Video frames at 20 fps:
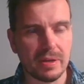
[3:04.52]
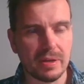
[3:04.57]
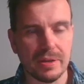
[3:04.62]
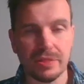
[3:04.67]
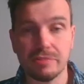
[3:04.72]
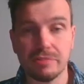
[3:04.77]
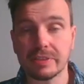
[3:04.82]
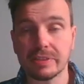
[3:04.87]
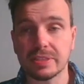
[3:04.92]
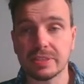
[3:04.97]

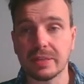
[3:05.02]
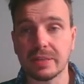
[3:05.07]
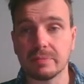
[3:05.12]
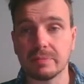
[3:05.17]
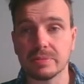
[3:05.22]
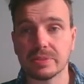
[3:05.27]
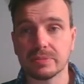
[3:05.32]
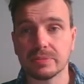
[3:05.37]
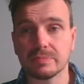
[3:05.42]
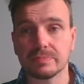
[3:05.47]
three
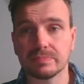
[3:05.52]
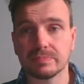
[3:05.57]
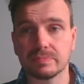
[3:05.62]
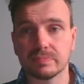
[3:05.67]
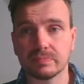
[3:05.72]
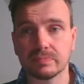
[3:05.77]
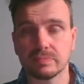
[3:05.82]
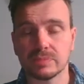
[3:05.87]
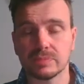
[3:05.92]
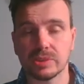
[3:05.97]
times.
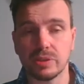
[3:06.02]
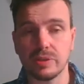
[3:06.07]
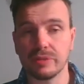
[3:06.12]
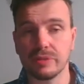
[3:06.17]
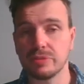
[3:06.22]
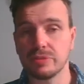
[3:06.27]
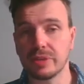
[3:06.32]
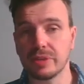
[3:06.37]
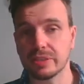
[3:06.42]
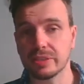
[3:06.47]
So if
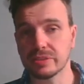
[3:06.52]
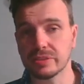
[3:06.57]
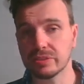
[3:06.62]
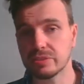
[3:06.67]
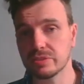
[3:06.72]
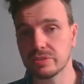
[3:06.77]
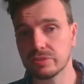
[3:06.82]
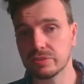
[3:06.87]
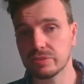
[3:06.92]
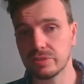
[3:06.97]
you get,
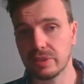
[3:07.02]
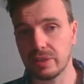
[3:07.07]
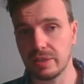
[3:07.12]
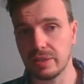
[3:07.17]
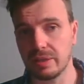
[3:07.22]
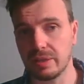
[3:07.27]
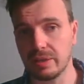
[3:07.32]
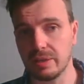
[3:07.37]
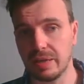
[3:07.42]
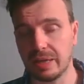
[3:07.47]

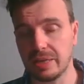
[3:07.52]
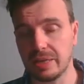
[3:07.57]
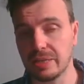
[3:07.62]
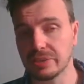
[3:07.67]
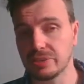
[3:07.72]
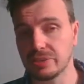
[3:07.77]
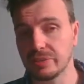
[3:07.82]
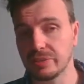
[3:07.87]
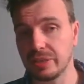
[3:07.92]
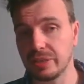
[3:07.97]

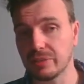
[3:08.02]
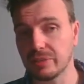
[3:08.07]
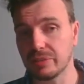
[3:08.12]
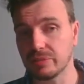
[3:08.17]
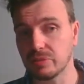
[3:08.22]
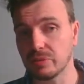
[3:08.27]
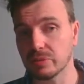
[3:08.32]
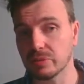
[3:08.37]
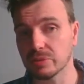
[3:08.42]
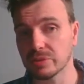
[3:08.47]
unless you get, of
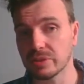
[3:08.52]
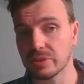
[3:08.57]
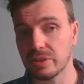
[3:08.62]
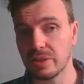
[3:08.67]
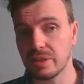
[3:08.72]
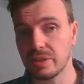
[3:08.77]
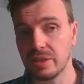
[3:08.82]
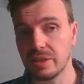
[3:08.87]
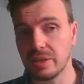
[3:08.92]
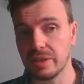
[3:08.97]
course,
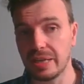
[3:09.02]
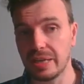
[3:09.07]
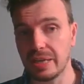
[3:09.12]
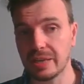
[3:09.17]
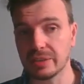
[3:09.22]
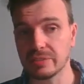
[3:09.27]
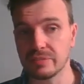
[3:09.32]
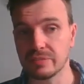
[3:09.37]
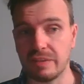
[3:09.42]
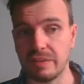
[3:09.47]

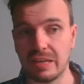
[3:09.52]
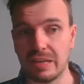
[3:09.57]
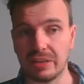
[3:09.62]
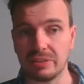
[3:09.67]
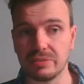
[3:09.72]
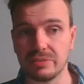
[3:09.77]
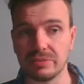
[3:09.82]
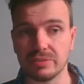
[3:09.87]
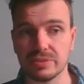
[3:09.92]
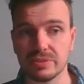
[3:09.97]
negative
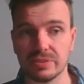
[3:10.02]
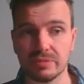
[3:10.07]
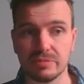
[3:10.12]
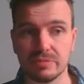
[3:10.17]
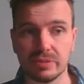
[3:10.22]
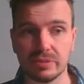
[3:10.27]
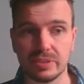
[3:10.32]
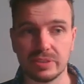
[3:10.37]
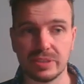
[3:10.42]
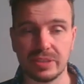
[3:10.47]
values
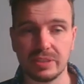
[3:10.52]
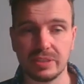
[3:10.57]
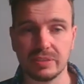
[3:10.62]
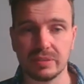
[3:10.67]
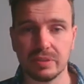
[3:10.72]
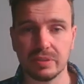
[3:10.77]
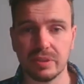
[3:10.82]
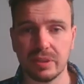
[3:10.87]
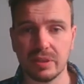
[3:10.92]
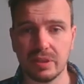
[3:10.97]
for t.
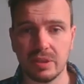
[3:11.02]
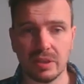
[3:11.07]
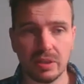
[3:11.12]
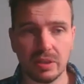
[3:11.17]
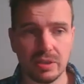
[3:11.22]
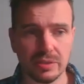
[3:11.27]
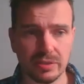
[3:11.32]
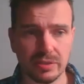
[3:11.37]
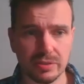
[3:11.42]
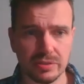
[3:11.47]

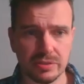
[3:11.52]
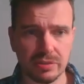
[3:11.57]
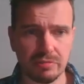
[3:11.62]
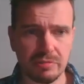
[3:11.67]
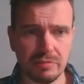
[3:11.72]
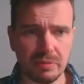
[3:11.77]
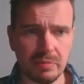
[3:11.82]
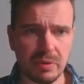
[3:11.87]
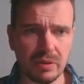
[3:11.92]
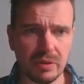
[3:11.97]
So it's a
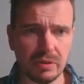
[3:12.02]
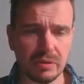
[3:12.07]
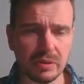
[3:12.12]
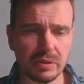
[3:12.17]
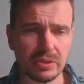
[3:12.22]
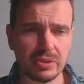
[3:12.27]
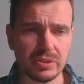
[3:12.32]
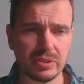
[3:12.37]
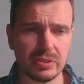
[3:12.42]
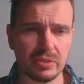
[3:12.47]
3-mark
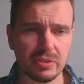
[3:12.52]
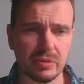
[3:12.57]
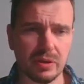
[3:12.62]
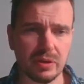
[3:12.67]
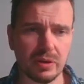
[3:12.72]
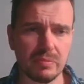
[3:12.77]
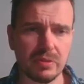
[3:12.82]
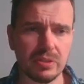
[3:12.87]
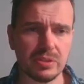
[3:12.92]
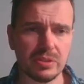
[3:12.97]
question. So what
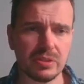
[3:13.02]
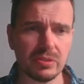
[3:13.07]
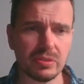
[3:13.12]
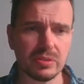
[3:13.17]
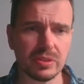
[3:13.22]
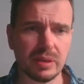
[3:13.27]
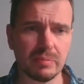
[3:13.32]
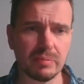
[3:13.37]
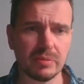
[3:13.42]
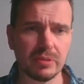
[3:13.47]
I'm gonna do is
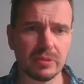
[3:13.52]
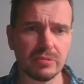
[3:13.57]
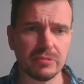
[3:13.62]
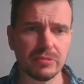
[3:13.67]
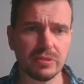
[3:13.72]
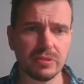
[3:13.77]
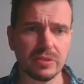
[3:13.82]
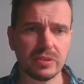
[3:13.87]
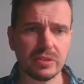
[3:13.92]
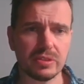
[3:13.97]
I'm gonna
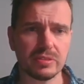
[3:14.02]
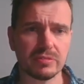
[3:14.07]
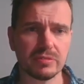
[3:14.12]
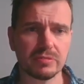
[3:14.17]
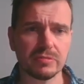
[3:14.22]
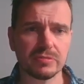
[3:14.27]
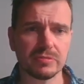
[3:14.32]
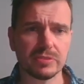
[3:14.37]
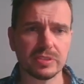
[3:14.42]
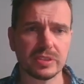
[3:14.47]
first
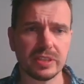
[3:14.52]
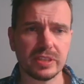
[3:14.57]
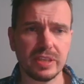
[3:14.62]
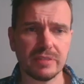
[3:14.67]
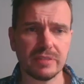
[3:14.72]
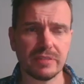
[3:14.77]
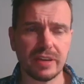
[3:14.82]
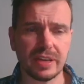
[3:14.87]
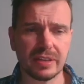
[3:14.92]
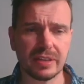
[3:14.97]
see
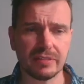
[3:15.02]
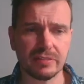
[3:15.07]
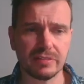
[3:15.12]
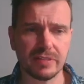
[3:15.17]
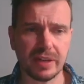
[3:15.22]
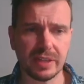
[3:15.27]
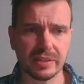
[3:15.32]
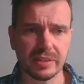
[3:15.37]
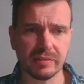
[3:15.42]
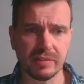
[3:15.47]
if I can
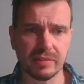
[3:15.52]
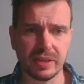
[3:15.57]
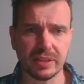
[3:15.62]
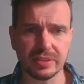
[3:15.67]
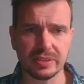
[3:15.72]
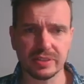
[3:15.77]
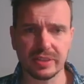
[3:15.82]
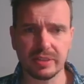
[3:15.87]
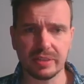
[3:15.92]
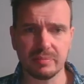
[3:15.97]
factorize
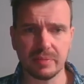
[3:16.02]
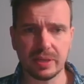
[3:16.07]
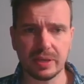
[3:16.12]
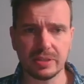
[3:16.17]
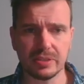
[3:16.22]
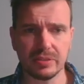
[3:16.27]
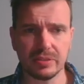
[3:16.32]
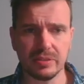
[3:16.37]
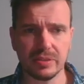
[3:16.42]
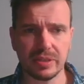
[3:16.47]
it. And by
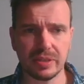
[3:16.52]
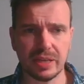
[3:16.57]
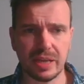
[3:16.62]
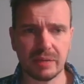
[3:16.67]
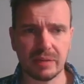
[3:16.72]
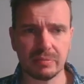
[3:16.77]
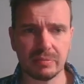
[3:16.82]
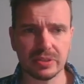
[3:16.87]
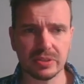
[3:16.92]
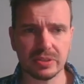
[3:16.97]
doing that,
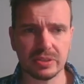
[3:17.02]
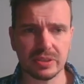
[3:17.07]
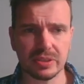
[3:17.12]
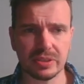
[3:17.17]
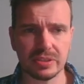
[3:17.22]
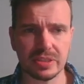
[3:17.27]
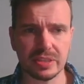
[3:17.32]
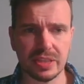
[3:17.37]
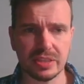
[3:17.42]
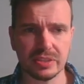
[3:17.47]
I'm just gonna
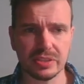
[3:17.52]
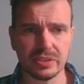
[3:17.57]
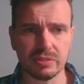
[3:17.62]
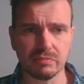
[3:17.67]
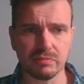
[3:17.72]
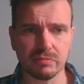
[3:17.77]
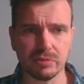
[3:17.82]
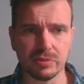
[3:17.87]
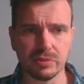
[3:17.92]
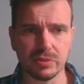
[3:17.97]
test the
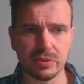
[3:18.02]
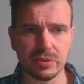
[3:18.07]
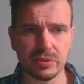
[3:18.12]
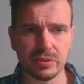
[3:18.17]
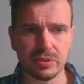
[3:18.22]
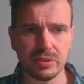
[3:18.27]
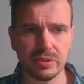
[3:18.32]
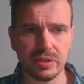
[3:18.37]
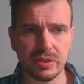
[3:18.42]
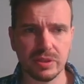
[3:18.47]
roots.